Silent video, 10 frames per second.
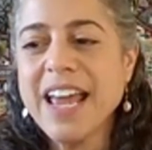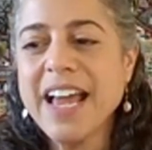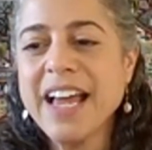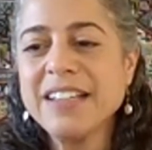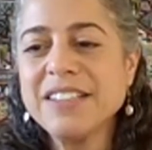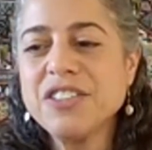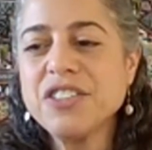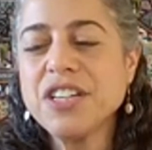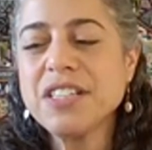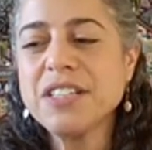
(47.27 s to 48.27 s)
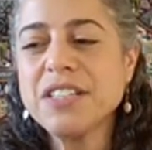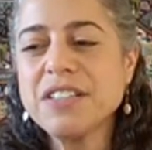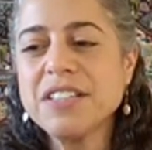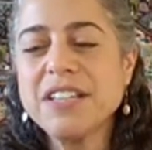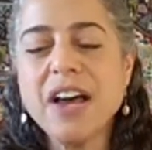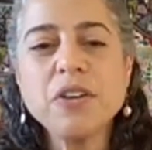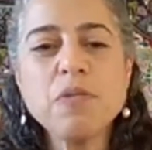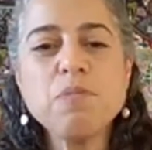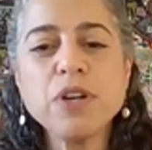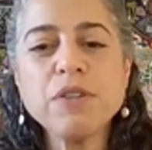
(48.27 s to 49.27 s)
And just to tell
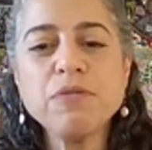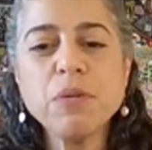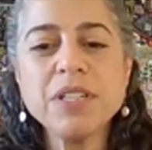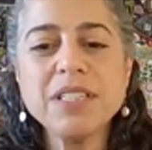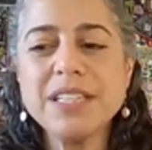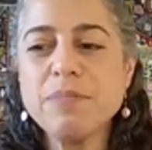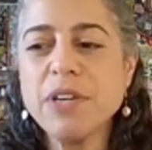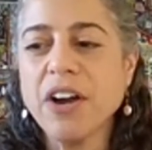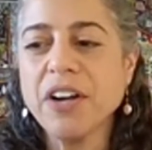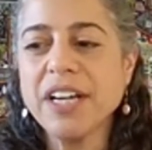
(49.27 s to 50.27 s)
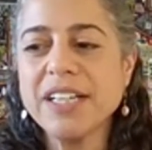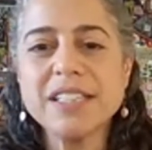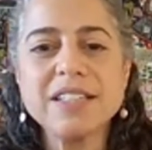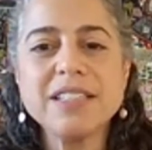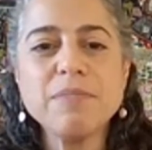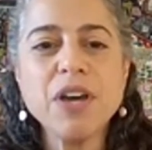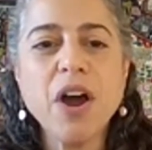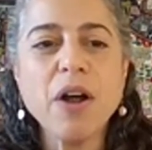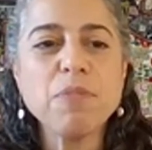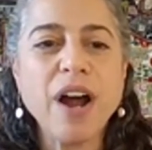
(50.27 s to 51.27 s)
you briefly what CBR is, a
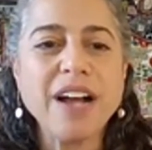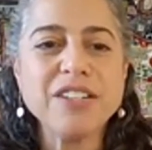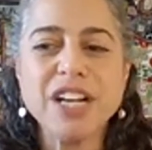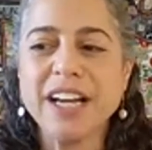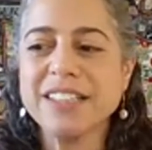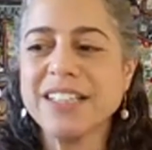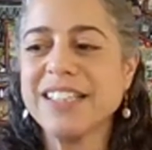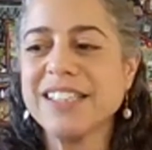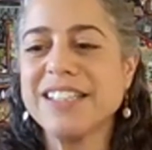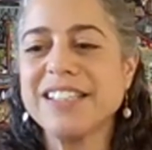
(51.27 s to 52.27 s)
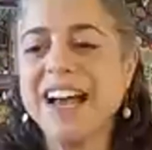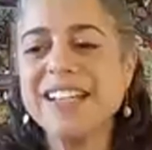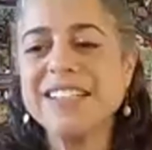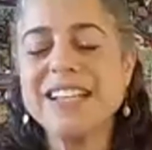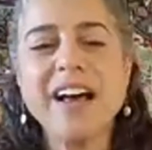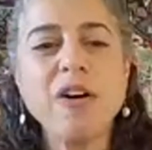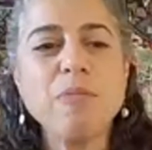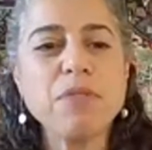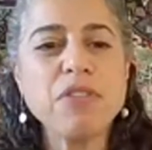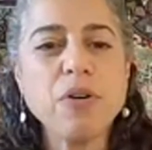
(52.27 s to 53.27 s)
CBR project is designed to
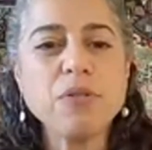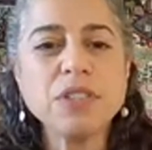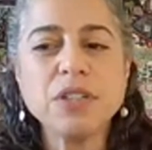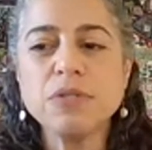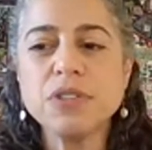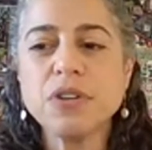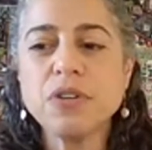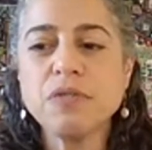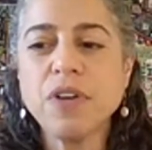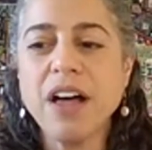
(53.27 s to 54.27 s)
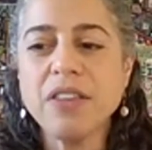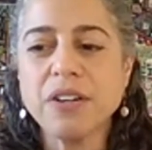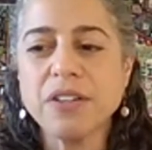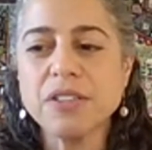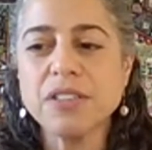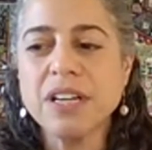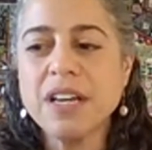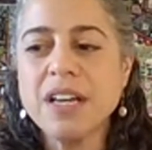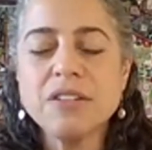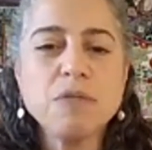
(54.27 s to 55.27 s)
help those who serve others
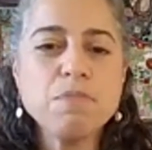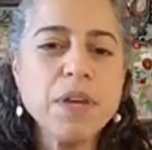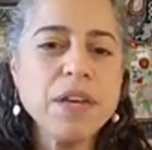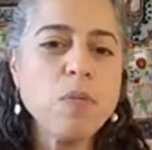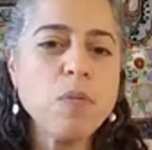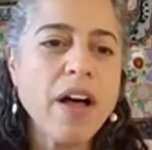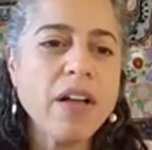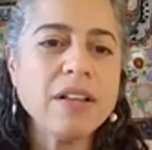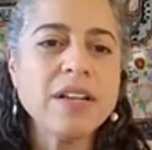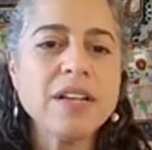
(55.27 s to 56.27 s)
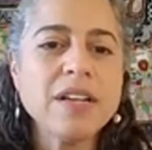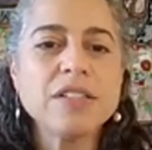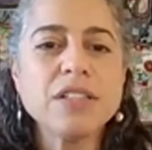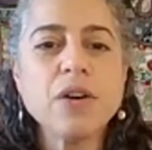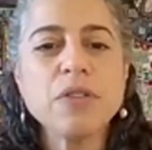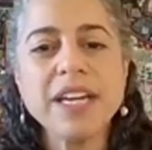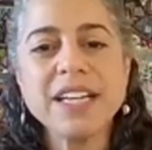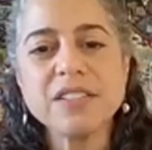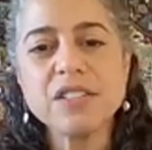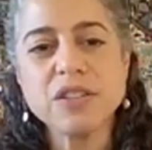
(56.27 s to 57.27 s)
to be well so they
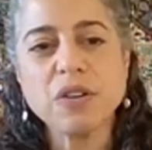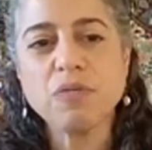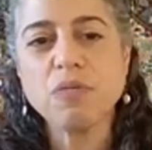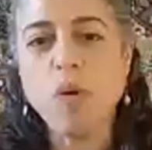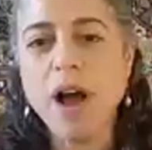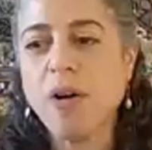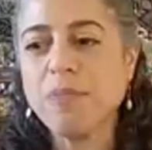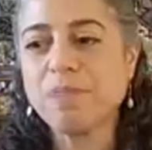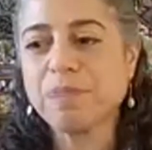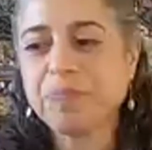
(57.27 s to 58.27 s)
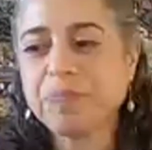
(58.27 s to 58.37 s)
can serve well.